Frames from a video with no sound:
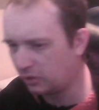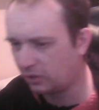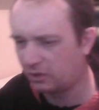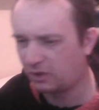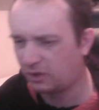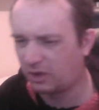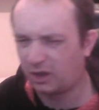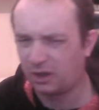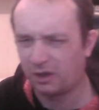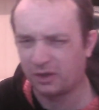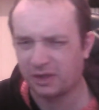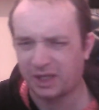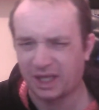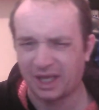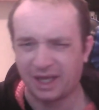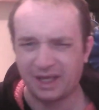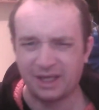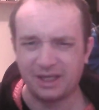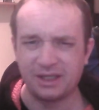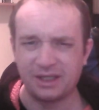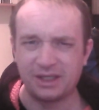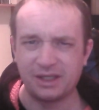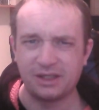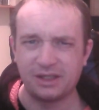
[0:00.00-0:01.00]

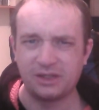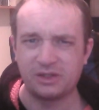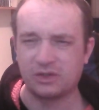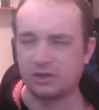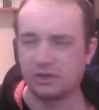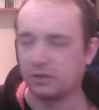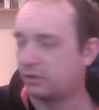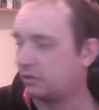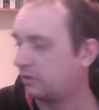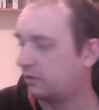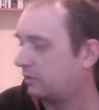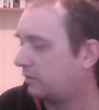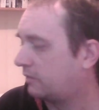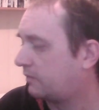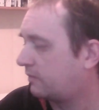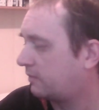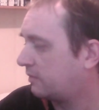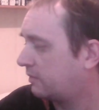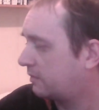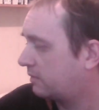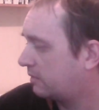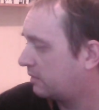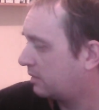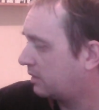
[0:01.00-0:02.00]
arcadey sort of
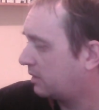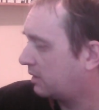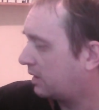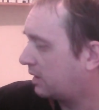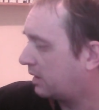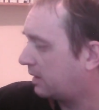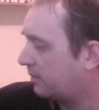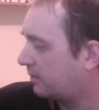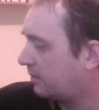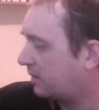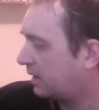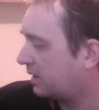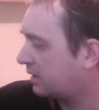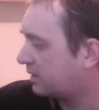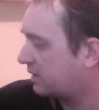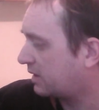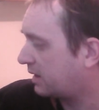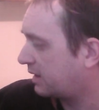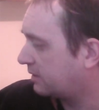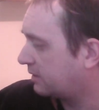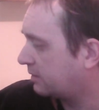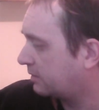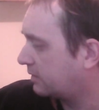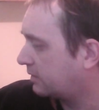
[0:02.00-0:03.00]
NBA
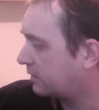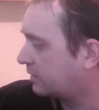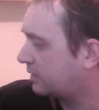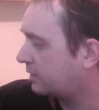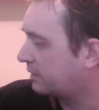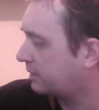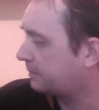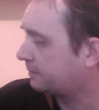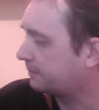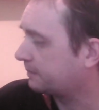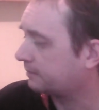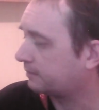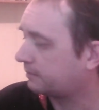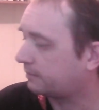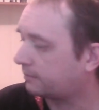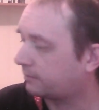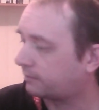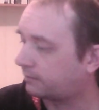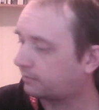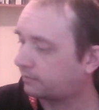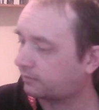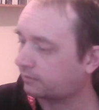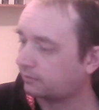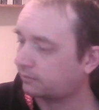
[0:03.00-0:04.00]
titles.
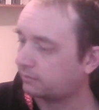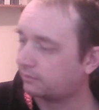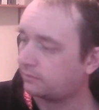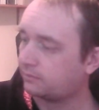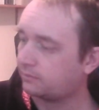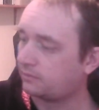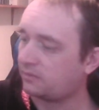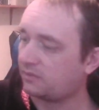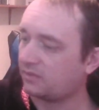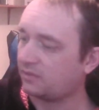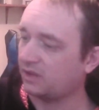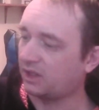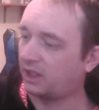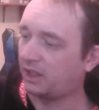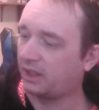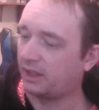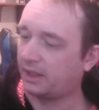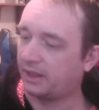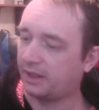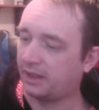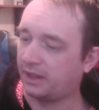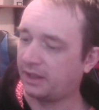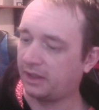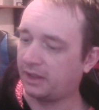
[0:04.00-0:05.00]

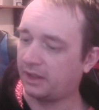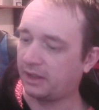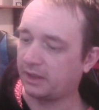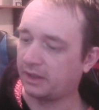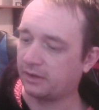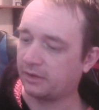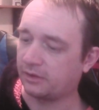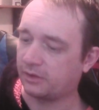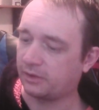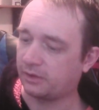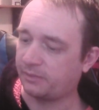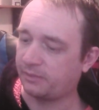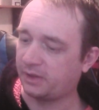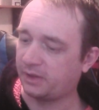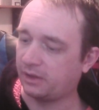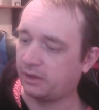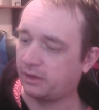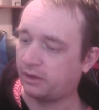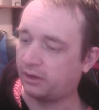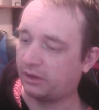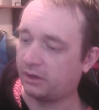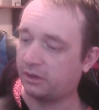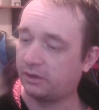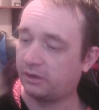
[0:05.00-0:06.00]
I got a copy
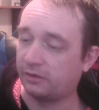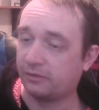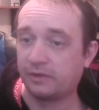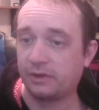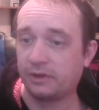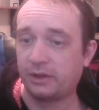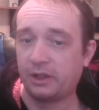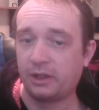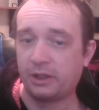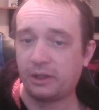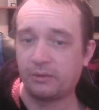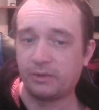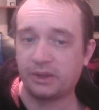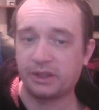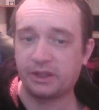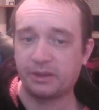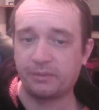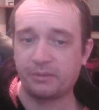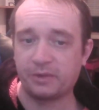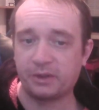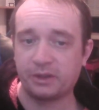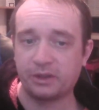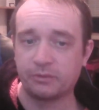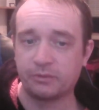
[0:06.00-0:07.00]
of Red Dead
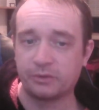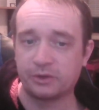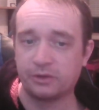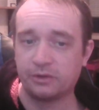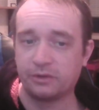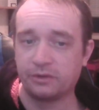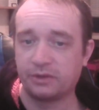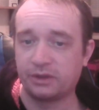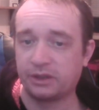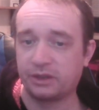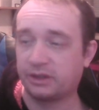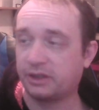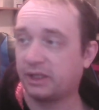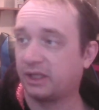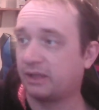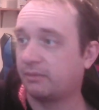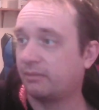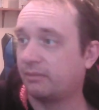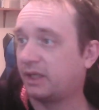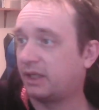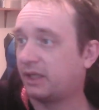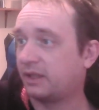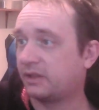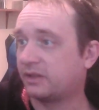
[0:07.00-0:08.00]
Redemption Undead
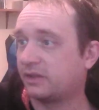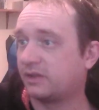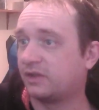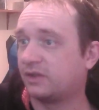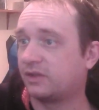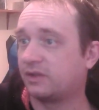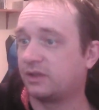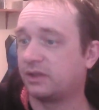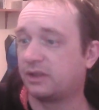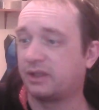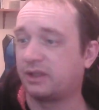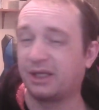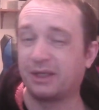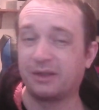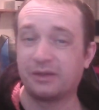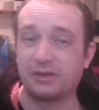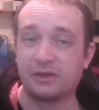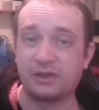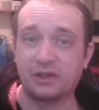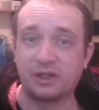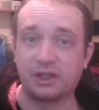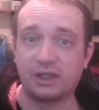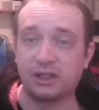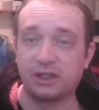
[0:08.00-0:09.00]
Nightmare. This is the
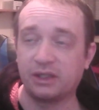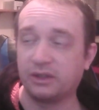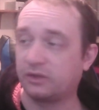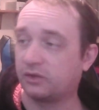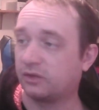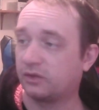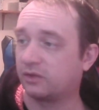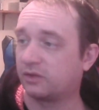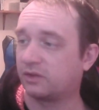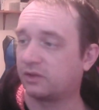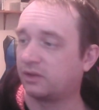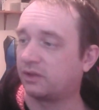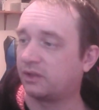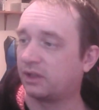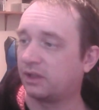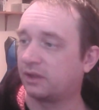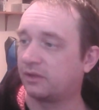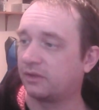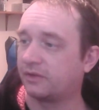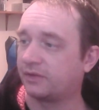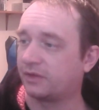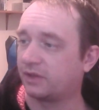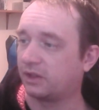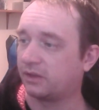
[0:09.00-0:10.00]
DLC. It's just the
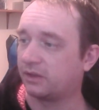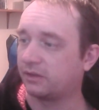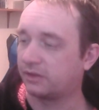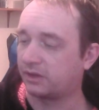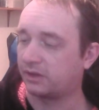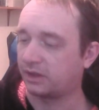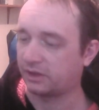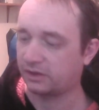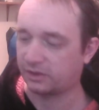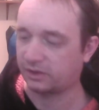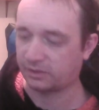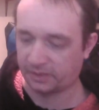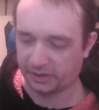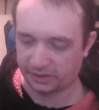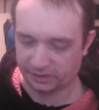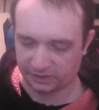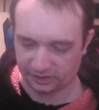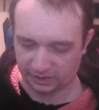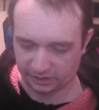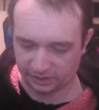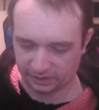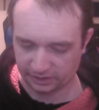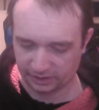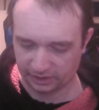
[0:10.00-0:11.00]
DLC on disc,
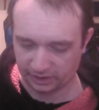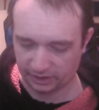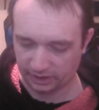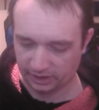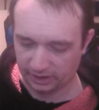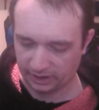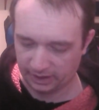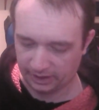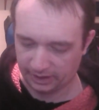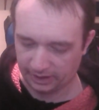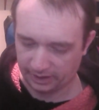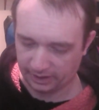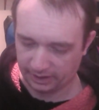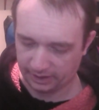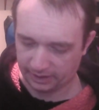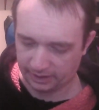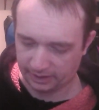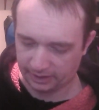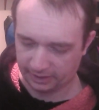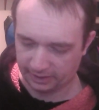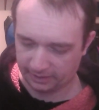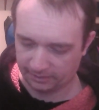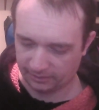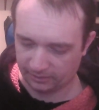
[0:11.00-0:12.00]
basically.
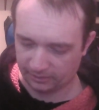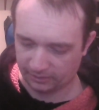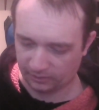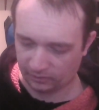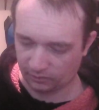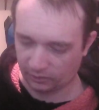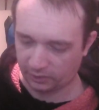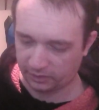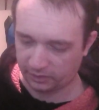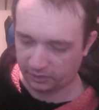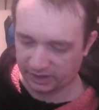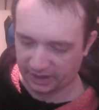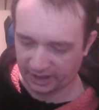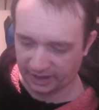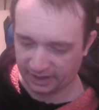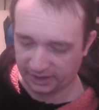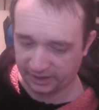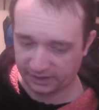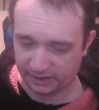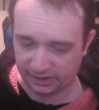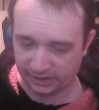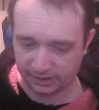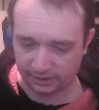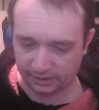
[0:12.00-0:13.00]
Wrong
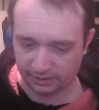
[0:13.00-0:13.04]
case,